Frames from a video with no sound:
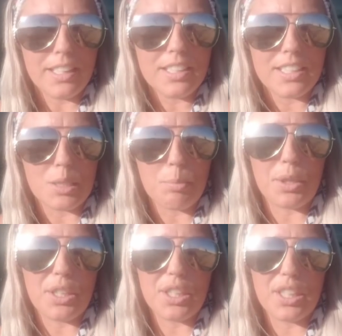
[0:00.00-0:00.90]
It's a
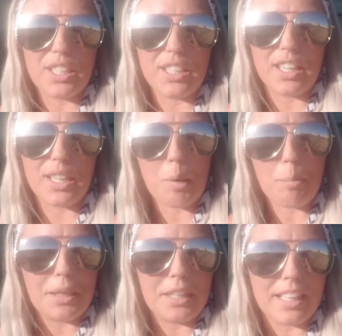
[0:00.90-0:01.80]
pretty good
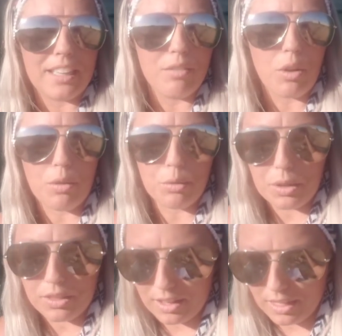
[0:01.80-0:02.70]
company to get involved
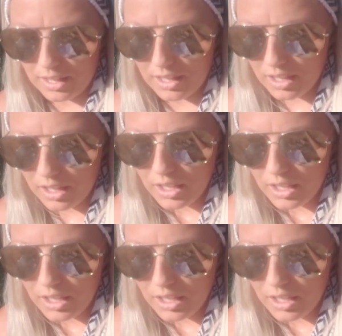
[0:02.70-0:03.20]
with, I think.